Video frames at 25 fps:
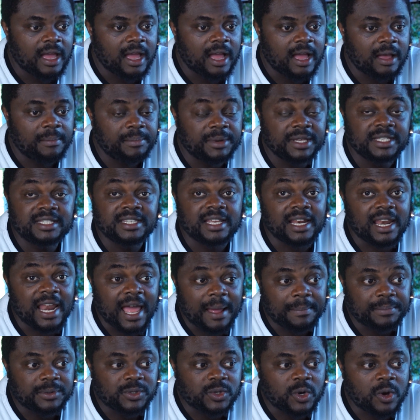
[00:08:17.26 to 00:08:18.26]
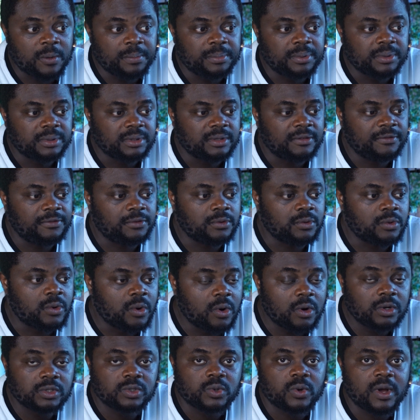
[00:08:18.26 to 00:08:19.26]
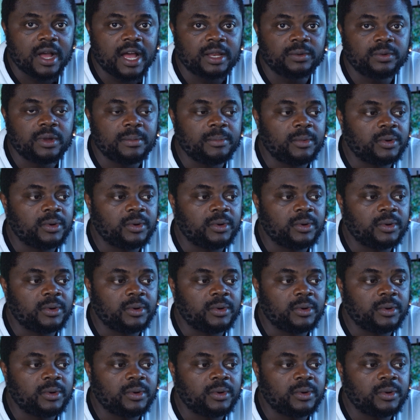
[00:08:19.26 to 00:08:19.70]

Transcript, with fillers: uh, be it a laptop. If you go onto Hardware